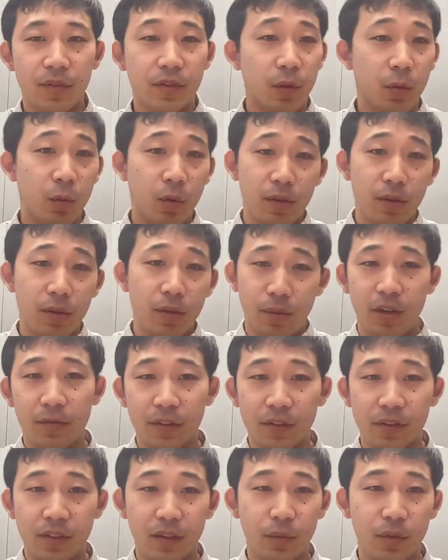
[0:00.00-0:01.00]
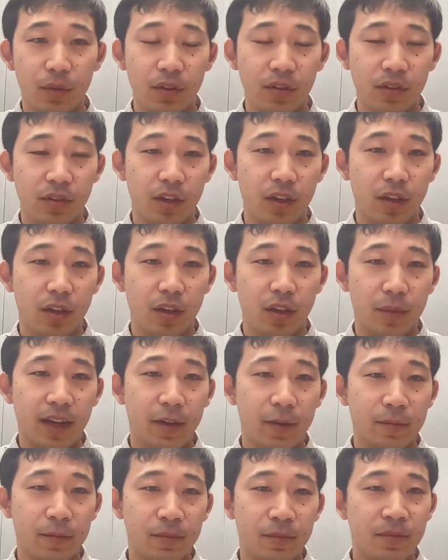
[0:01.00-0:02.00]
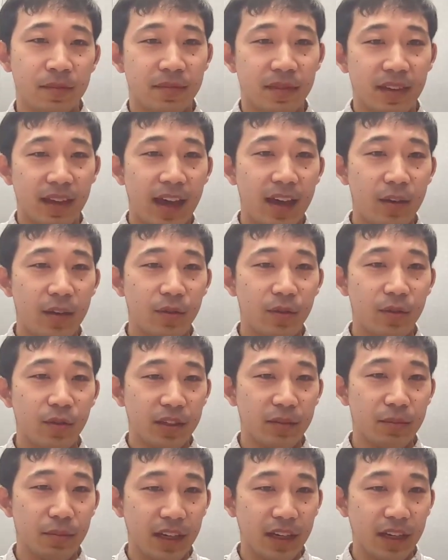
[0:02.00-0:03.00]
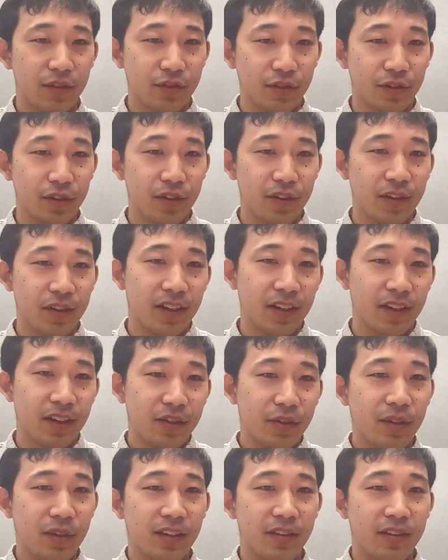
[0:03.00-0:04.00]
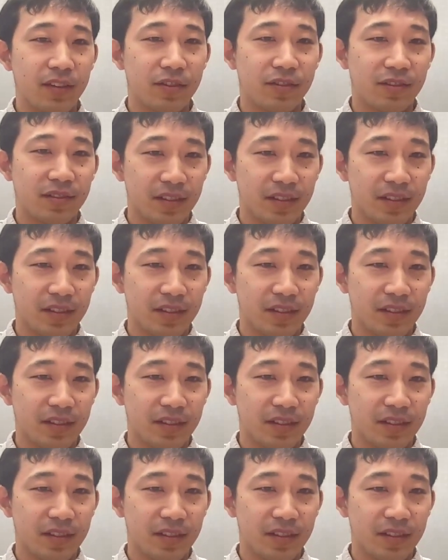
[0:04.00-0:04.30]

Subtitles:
So one part of Assembled is all about how do we make sure you get